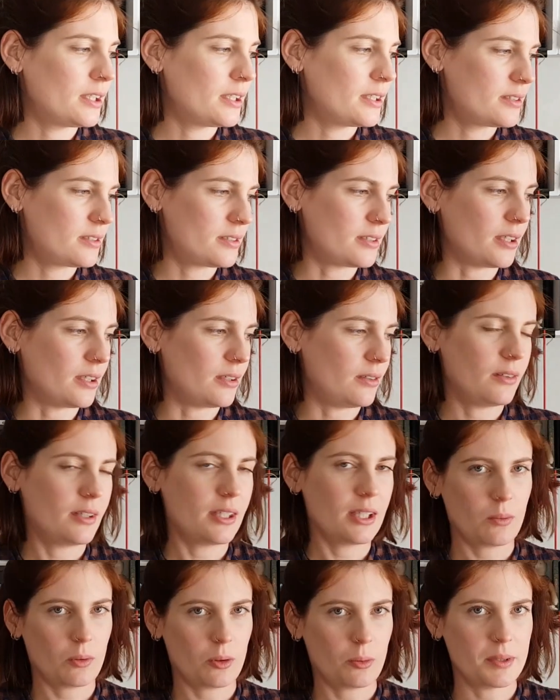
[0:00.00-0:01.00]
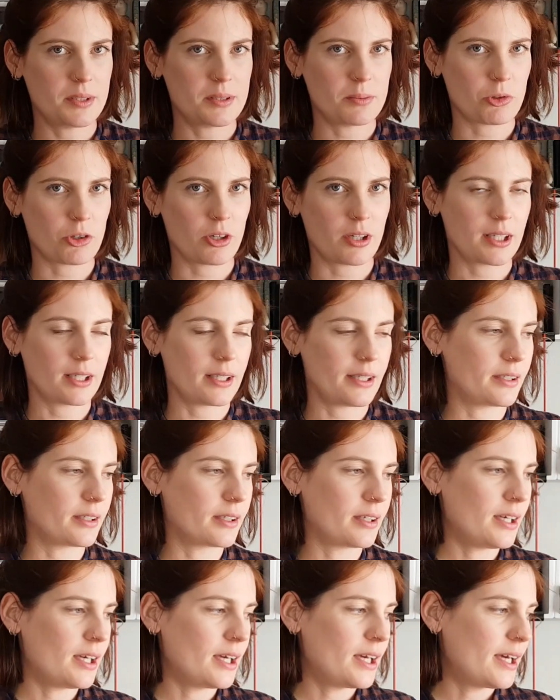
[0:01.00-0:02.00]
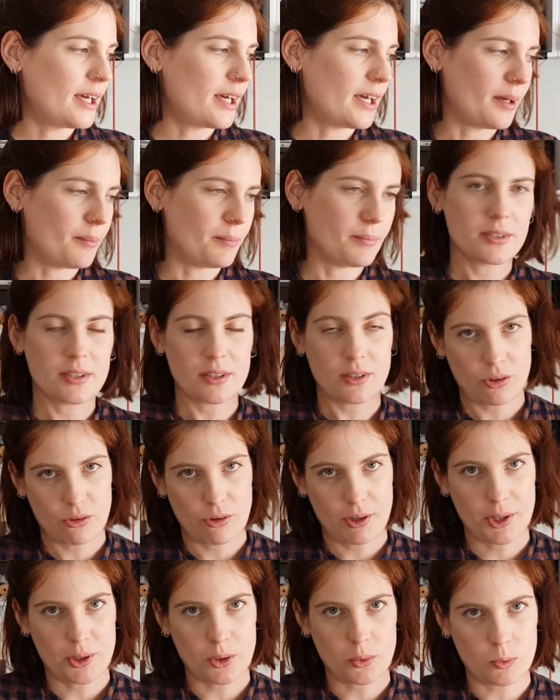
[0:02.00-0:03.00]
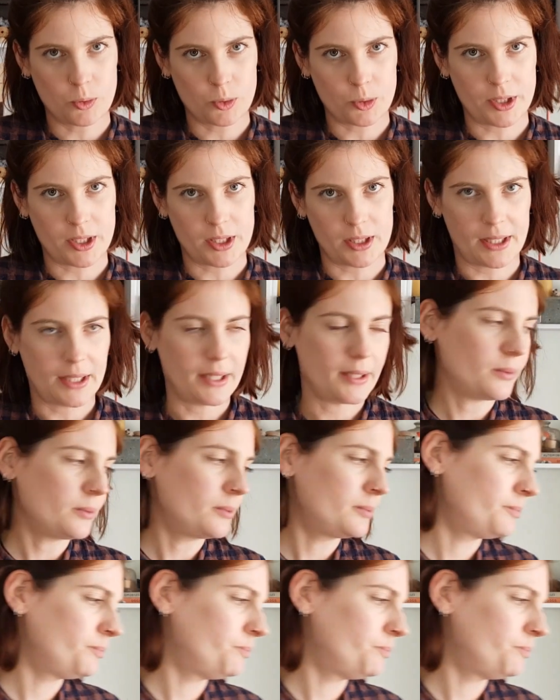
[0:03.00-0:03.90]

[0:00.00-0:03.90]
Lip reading: So there will be some crinkling. So crinkle warning now.